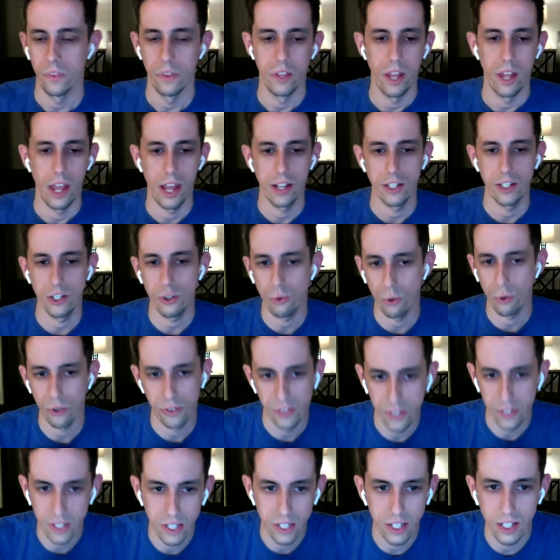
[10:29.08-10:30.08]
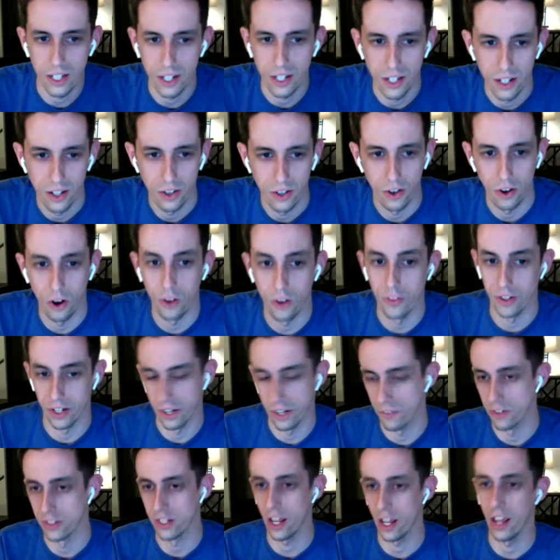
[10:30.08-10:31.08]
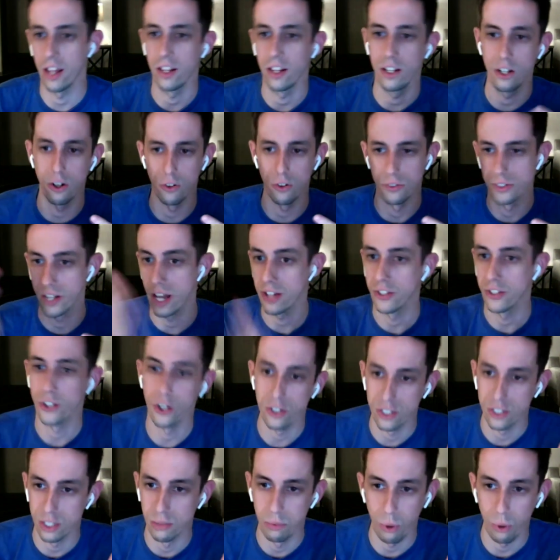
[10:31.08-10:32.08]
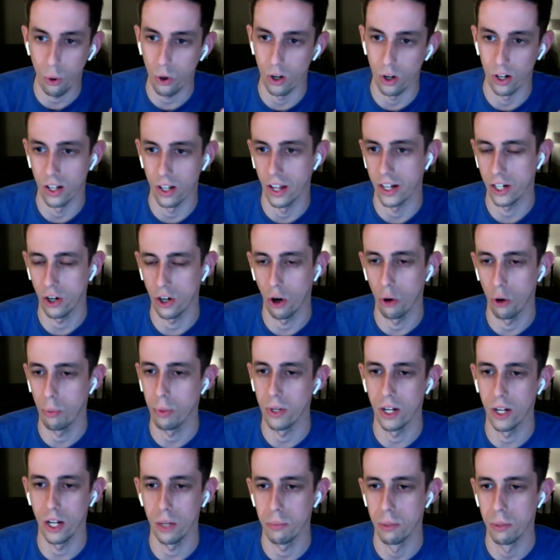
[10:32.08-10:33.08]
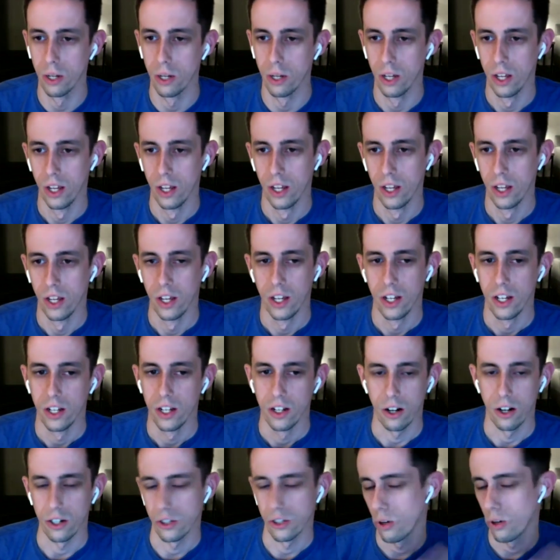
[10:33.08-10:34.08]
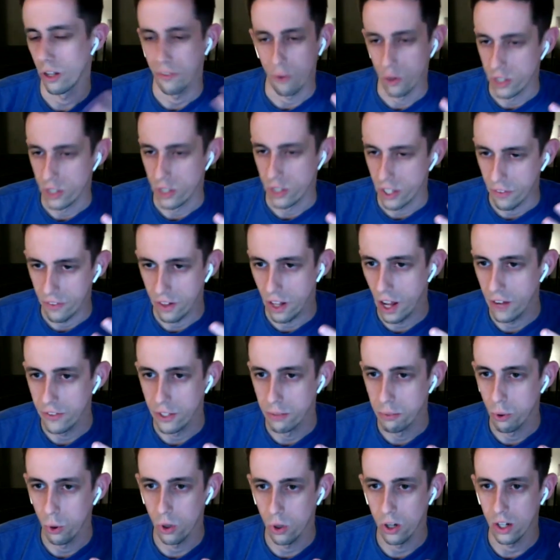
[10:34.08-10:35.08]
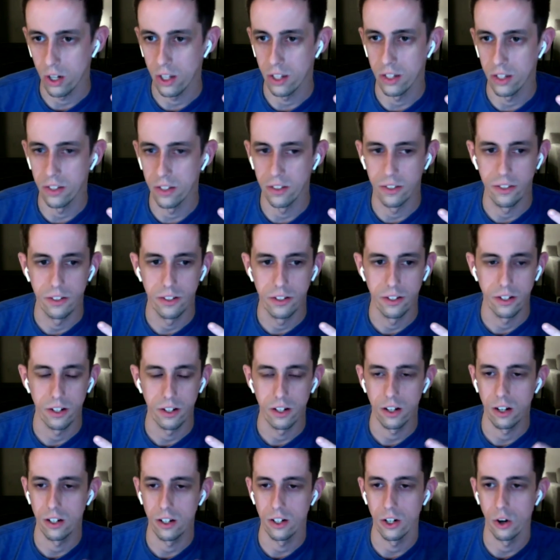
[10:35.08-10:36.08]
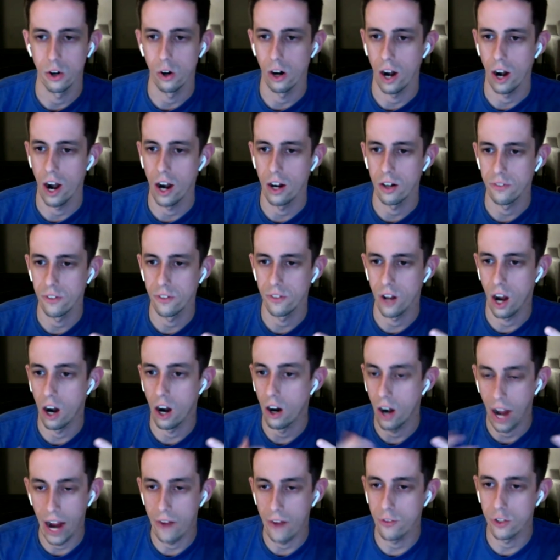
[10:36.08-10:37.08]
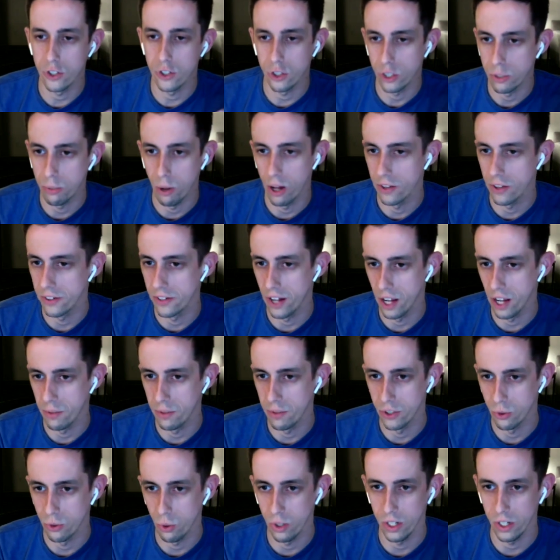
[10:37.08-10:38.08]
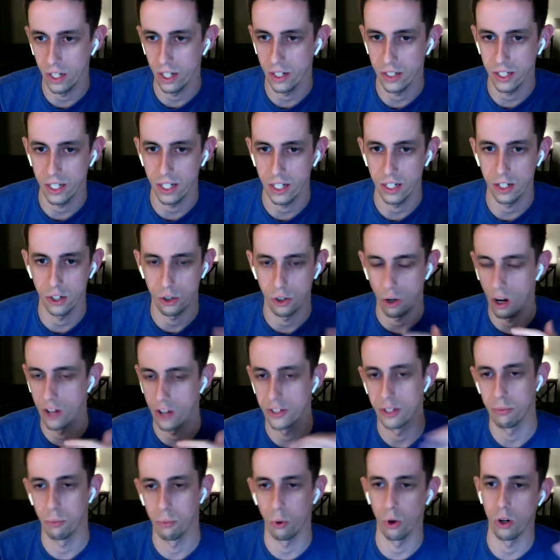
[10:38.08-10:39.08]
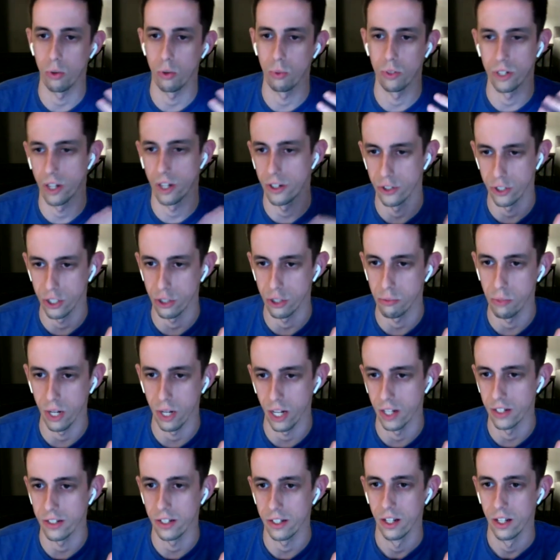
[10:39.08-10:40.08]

And you will see all the difference. And, you know, test our support. Like, open up our 24/7 live support is, you know, our average response time in 2018 across the board was under 2 minutes.